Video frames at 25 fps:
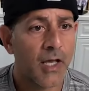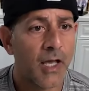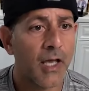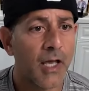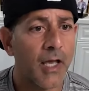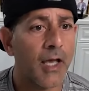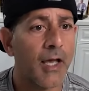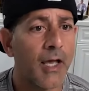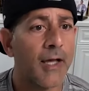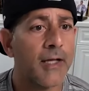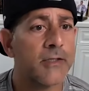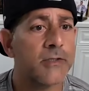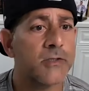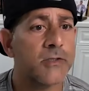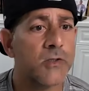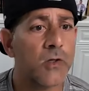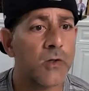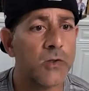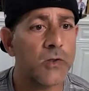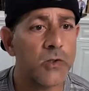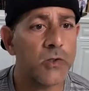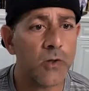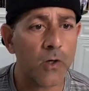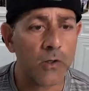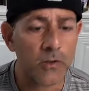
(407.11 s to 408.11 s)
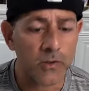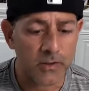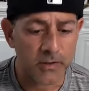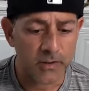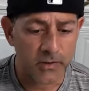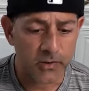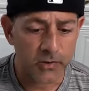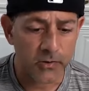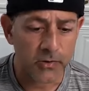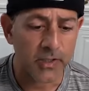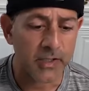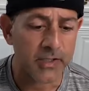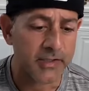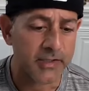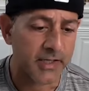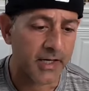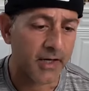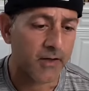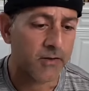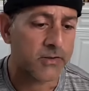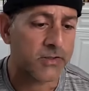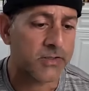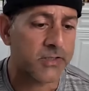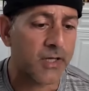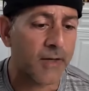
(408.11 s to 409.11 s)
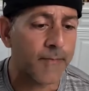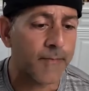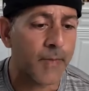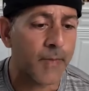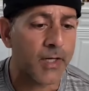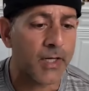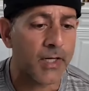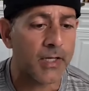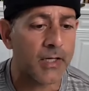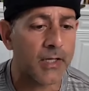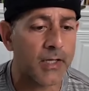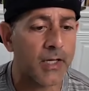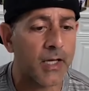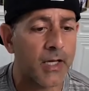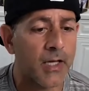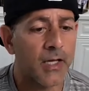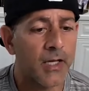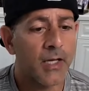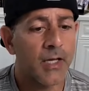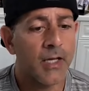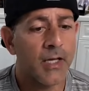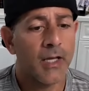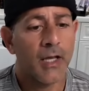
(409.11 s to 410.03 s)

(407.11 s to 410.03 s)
And so you could tell somebody